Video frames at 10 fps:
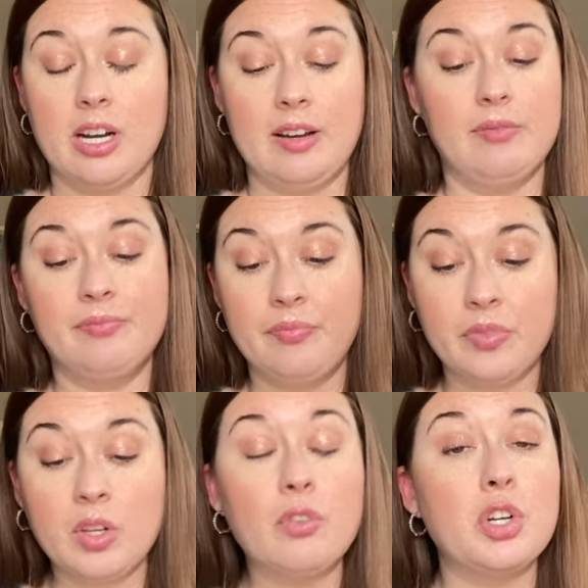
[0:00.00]
I
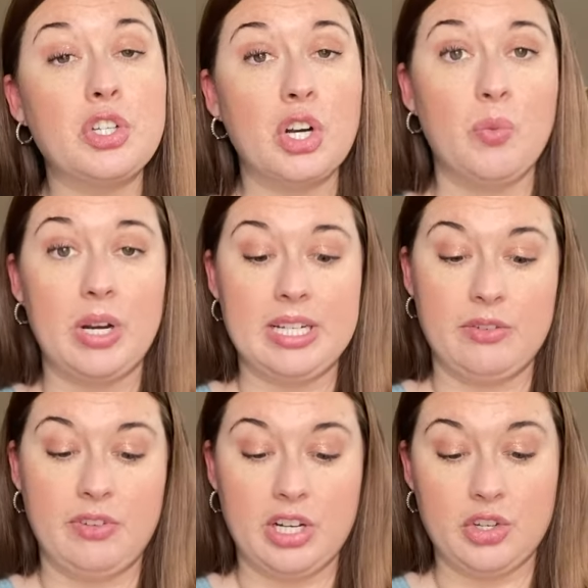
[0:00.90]
for sure wanted to
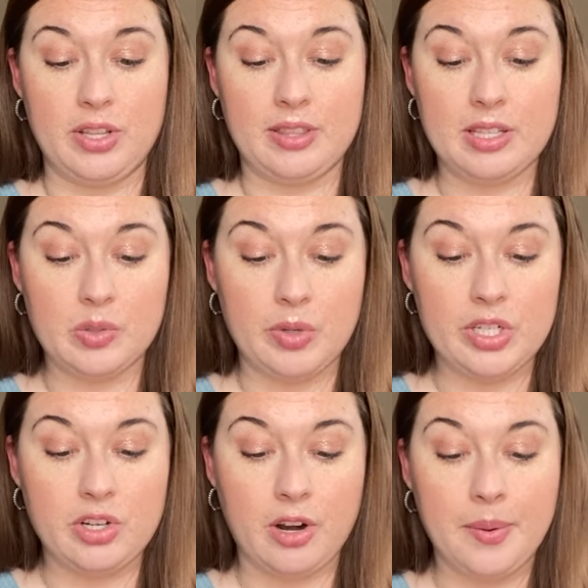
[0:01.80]
finish it this
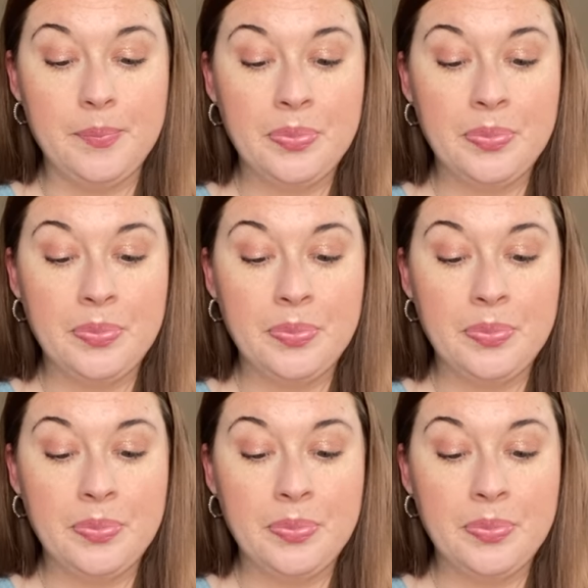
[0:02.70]
winter.